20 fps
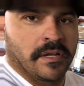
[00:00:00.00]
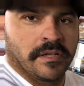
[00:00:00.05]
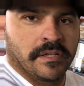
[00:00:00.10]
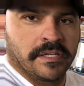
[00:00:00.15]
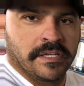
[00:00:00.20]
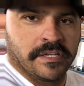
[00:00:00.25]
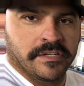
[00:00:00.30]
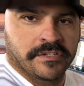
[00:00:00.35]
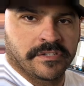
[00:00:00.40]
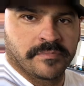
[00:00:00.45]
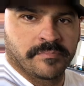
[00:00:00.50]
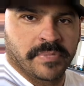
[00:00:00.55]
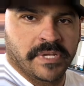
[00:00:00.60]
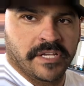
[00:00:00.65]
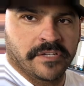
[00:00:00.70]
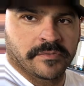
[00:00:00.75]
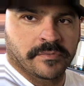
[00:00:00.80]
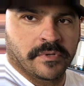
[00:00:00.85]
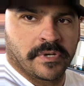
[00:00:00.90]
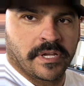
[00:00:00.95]
each
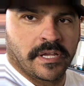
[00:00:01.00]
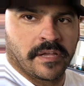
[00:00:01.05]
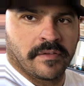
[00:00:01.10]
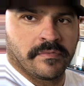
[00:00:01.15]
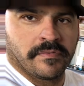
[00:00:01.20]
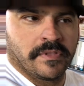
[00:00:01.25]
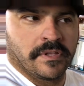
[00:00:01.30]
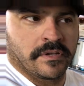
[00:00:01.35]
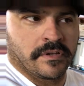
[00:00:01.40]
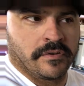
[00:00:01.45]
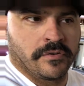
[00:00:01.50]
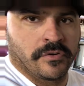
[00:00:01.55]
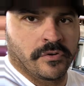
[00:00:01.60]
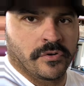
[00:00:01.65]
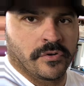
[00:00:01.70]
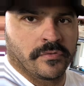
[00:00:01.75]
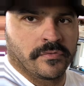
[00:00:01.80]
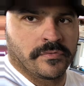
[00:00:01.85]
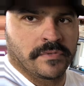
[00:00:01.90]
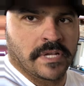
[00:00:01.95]
piece will have the
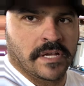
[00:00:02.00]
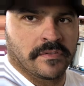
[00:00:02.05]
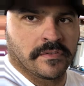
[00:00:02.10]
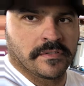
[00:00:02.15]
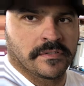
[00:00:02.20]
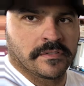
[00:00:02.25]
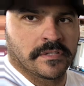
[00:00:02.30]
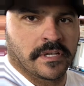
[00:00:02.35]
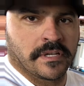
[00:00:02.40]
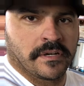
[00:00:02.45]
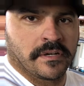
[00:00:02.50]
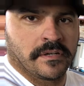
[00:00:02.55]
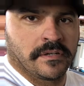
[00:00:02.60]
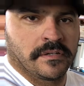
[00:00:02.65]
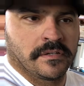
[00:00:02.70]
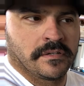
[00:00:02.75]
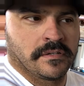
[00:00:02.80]
groove down the center,